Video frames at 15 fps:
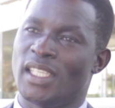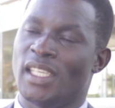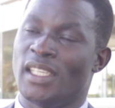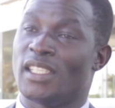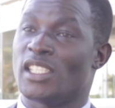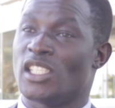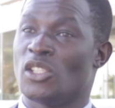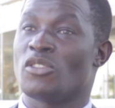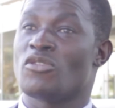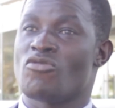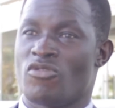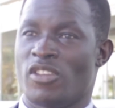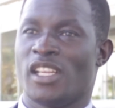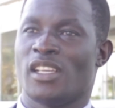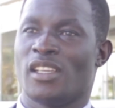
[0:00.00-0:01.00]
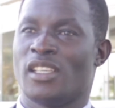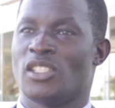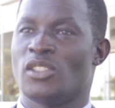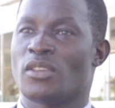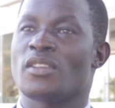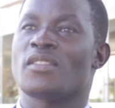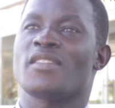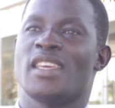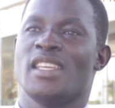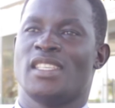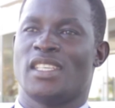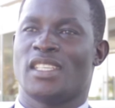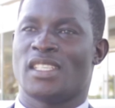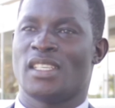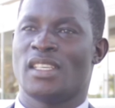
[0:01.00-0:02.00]
it is not real, it's not
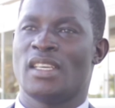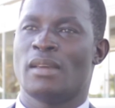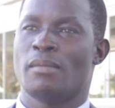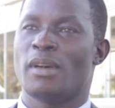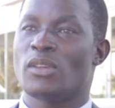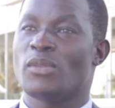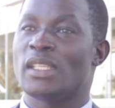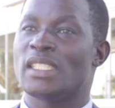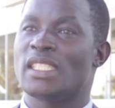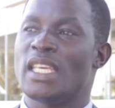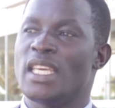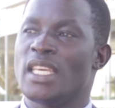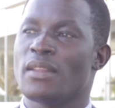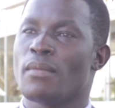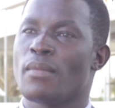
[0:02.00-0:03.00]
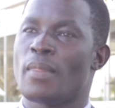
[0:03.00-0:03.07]
authentic. But we are saying